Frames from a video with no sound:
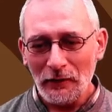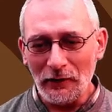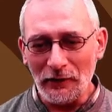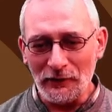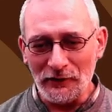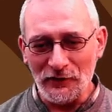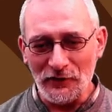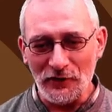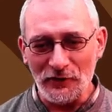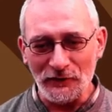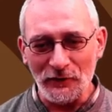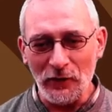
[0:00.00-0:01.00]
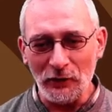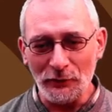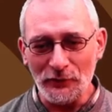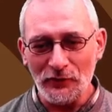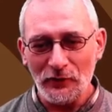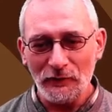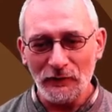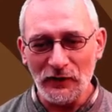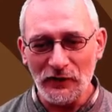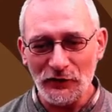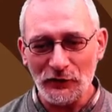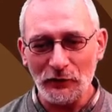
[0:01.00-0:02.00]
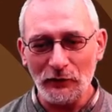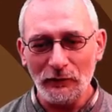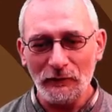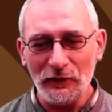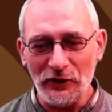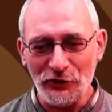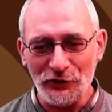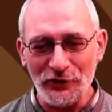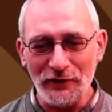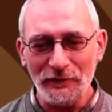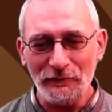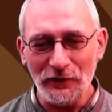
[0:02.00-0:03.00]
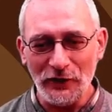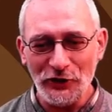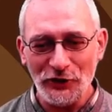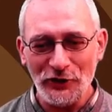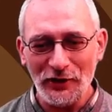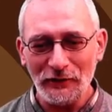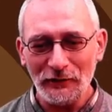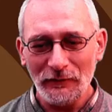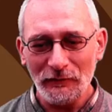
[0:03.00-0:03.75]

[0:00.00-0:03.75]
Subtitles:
And it's as follows. Finisco, finisci, finisce,